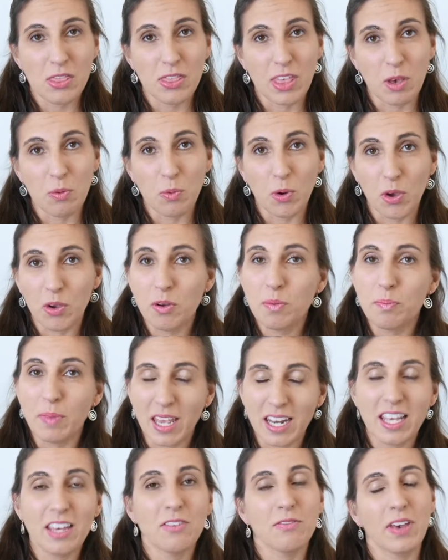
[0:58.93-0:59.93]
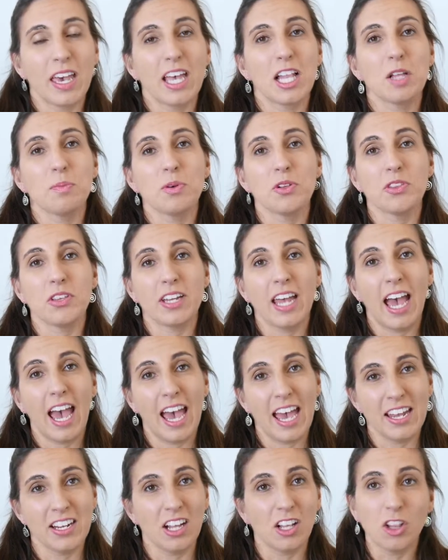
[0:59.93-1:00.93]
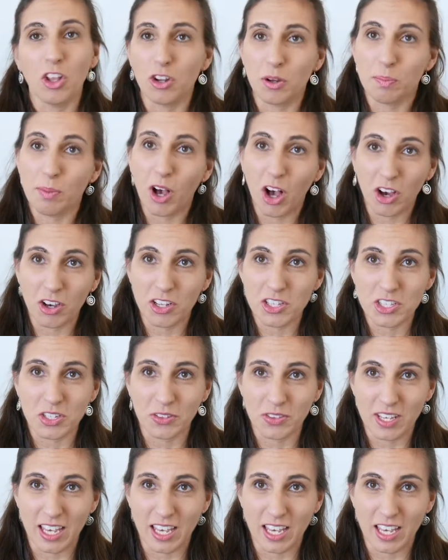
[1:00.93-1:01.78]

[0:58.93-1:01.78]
there weren't many available that had a lot of pockets on